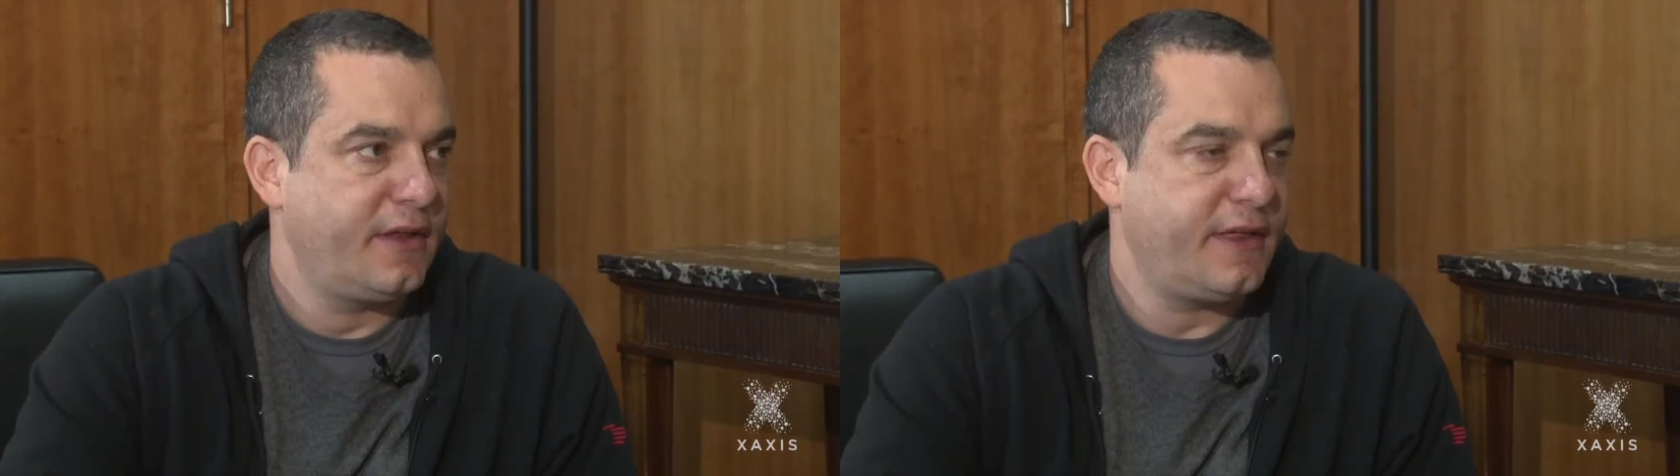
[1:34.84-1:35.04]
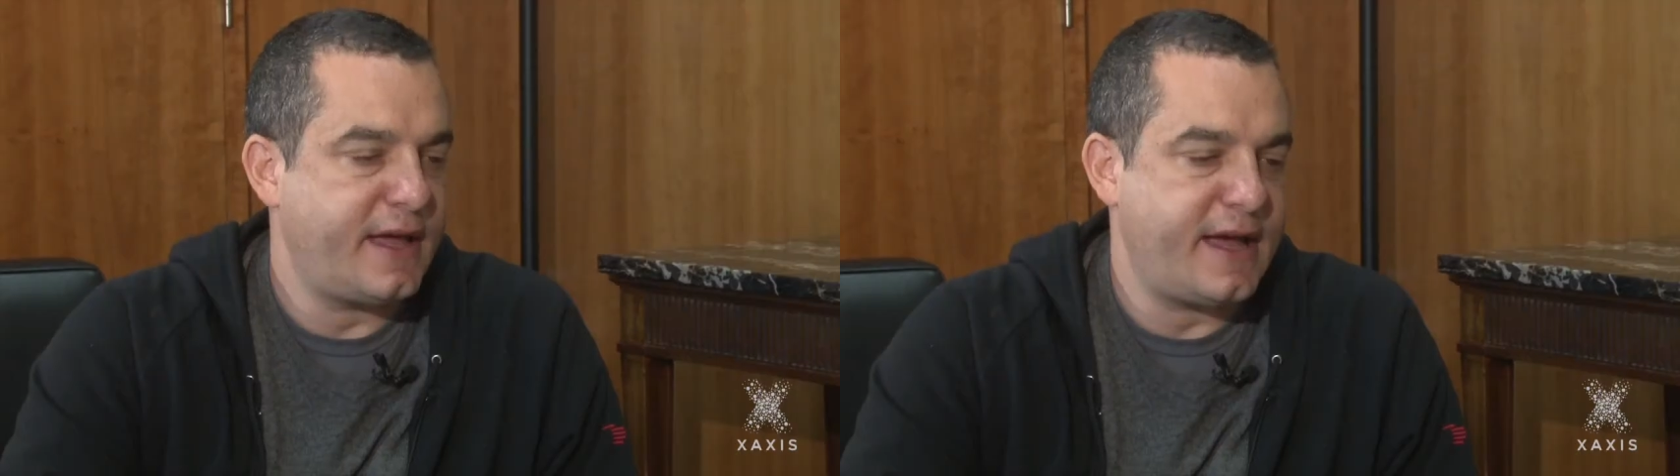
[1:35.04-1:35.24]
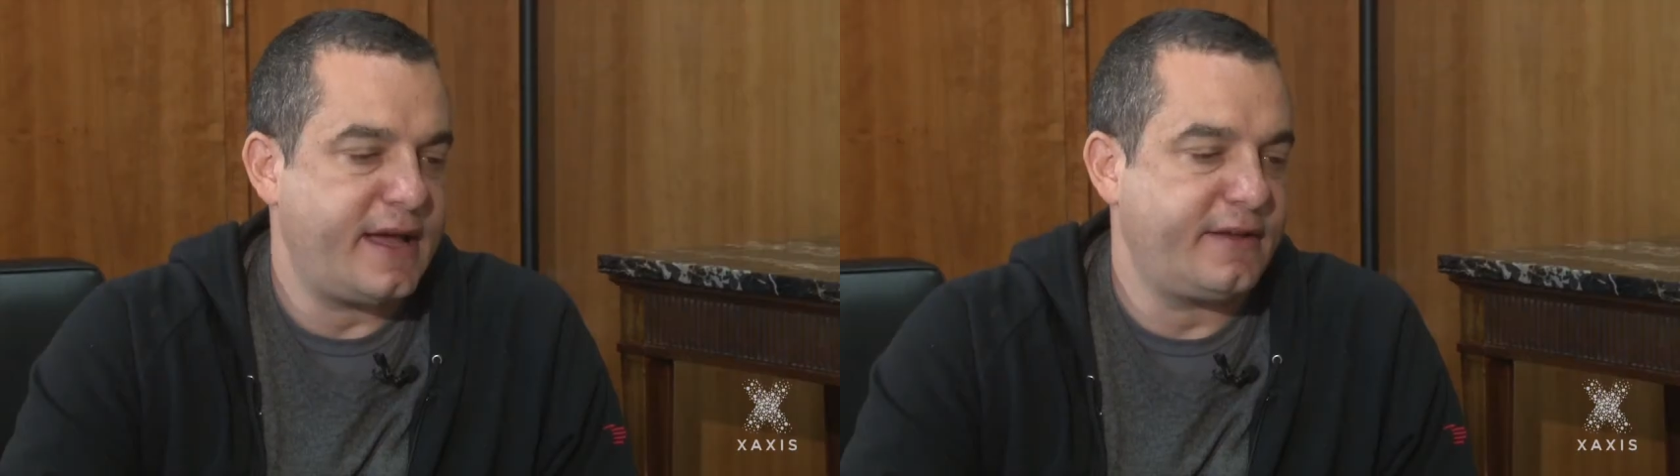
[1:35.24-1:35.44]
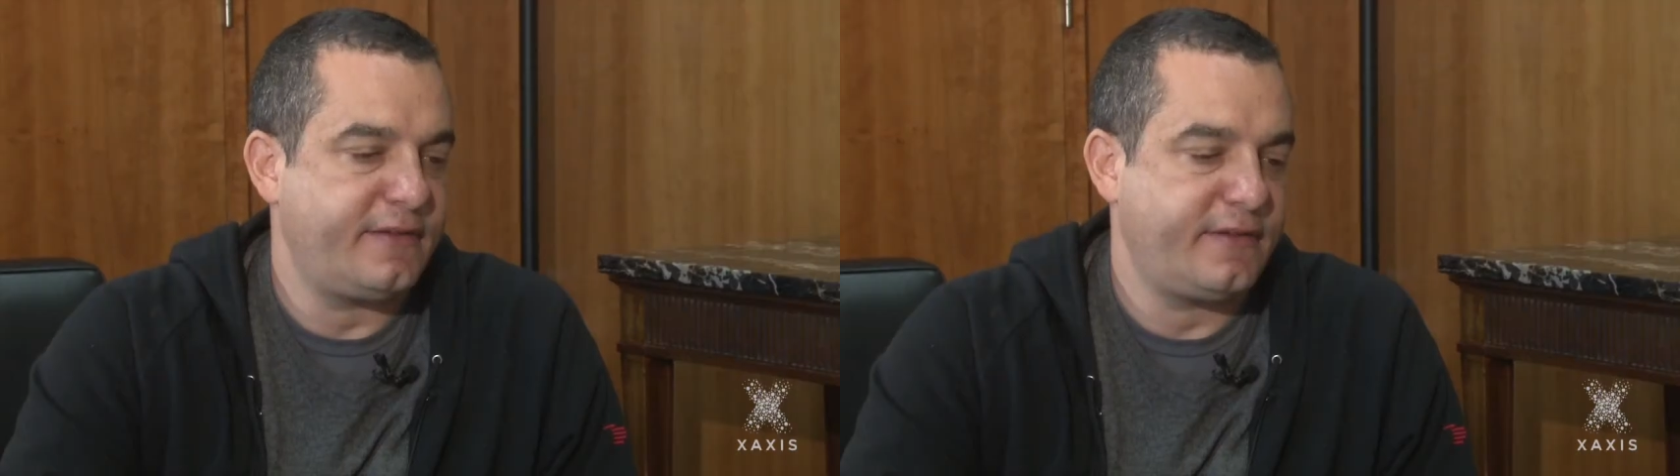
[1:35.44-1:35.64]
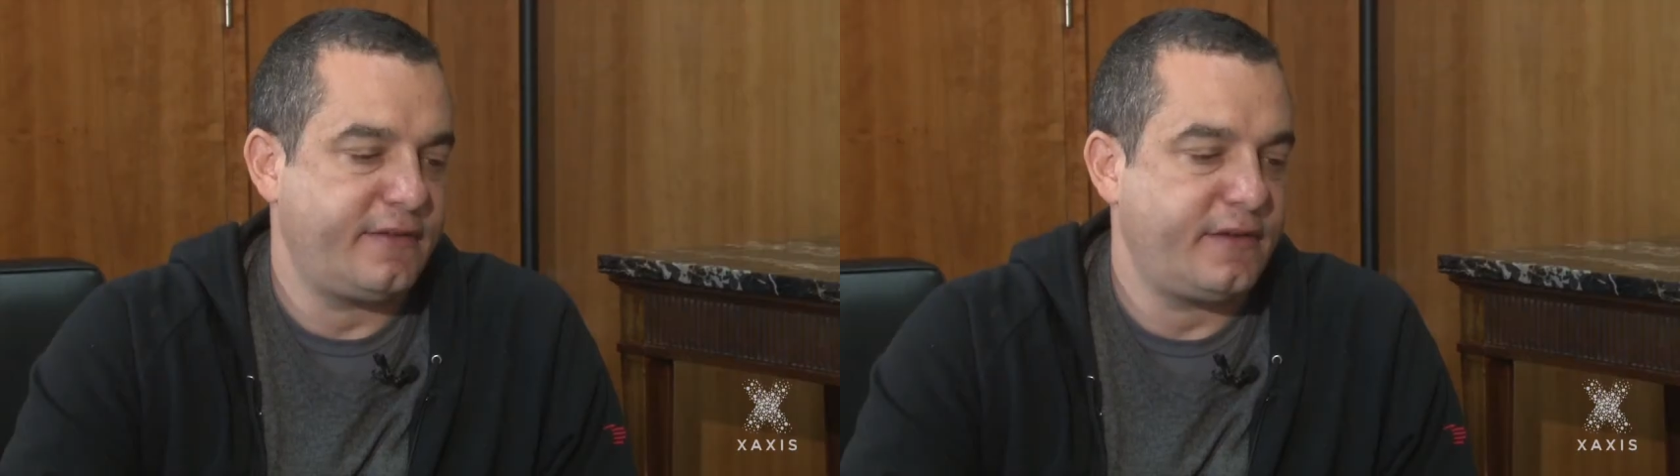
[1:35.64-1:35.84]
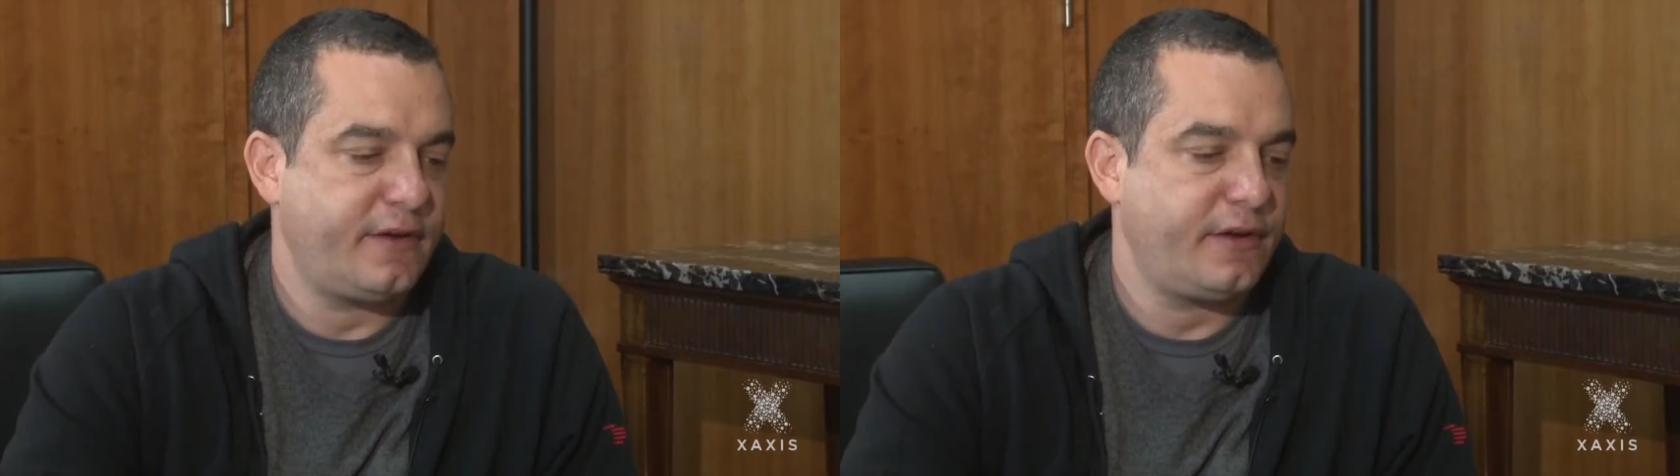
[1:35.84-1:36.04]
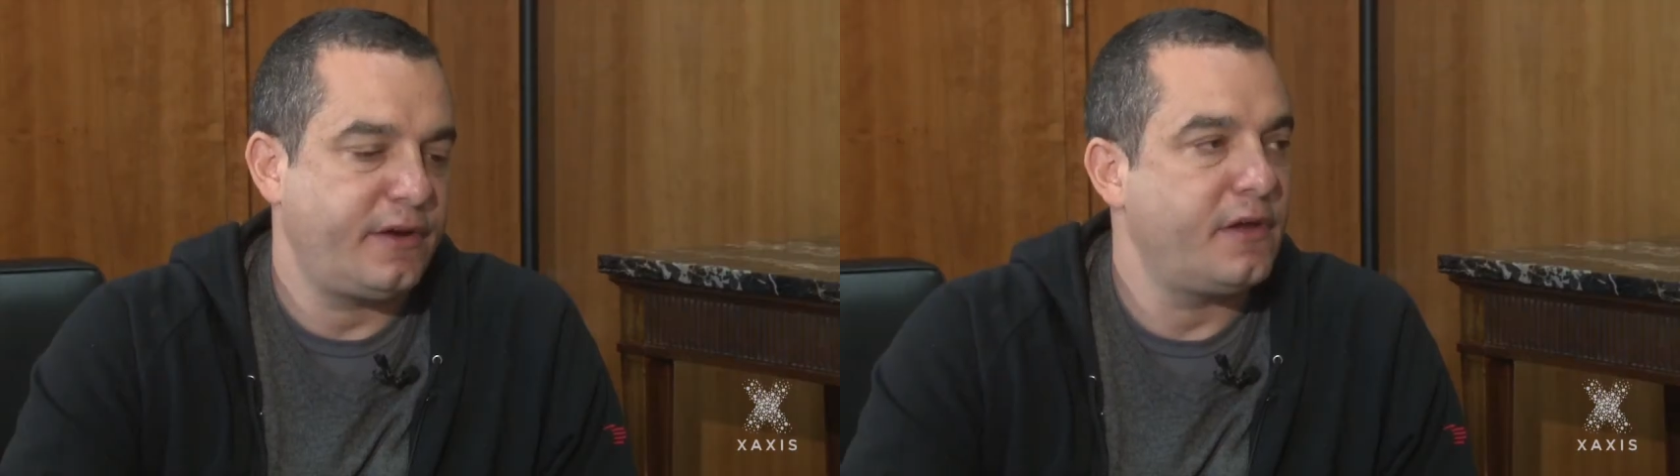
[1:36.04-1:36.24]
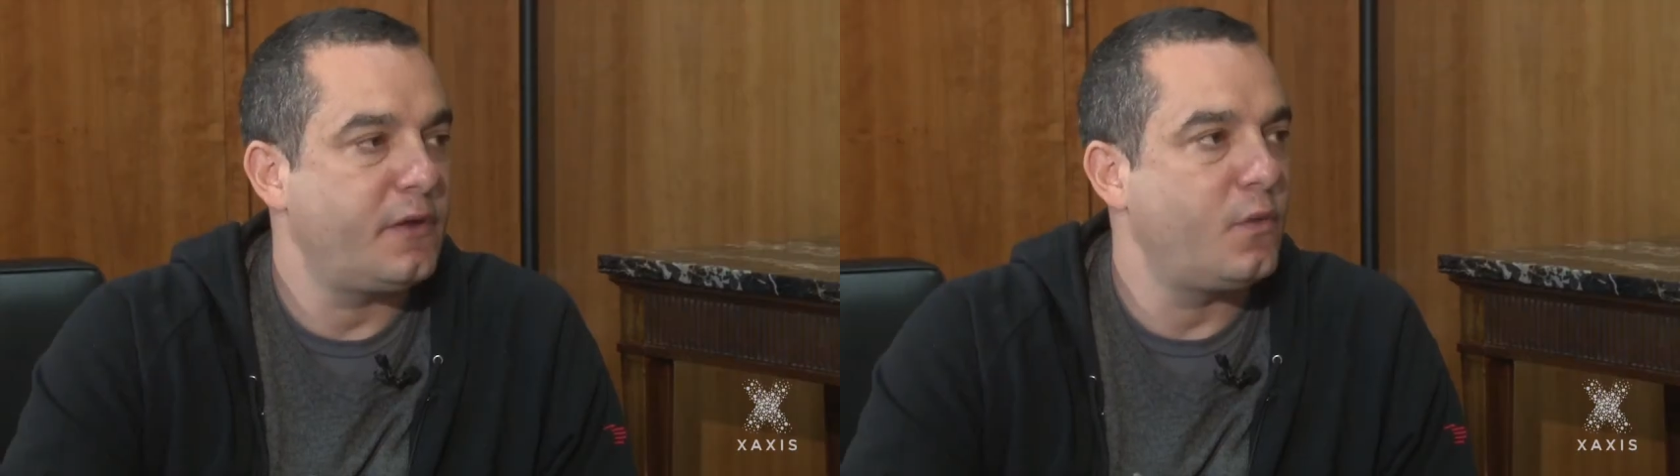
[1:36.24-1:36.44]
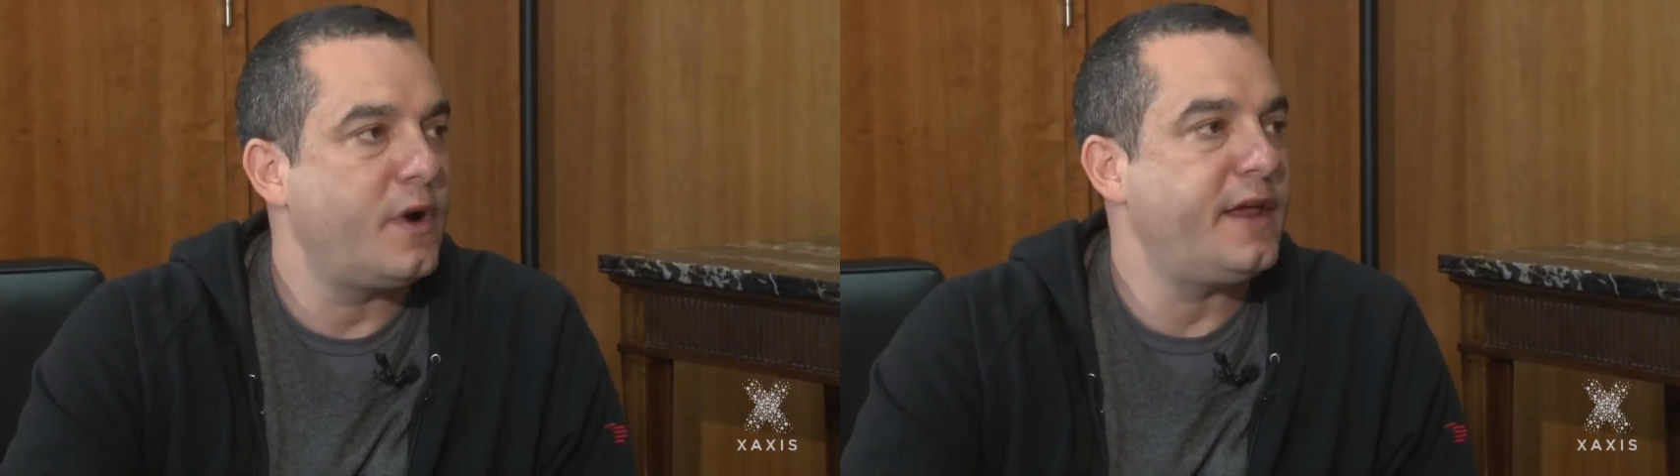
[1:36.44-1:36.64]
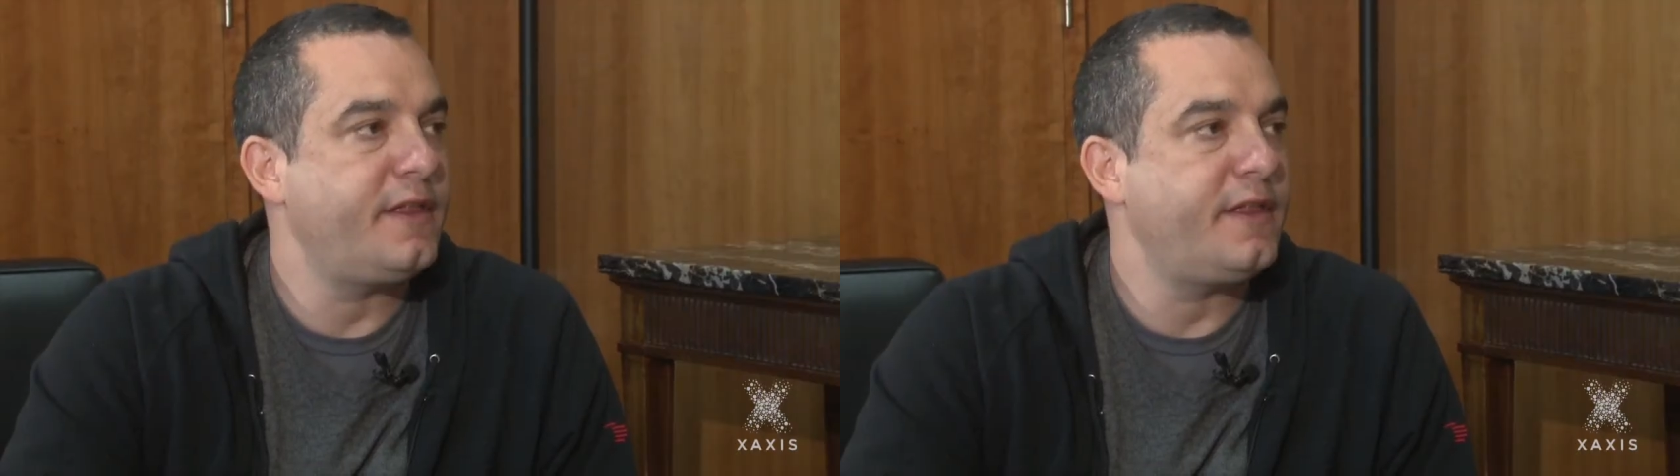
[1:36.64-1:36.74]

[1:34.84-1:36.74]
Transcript: that, the way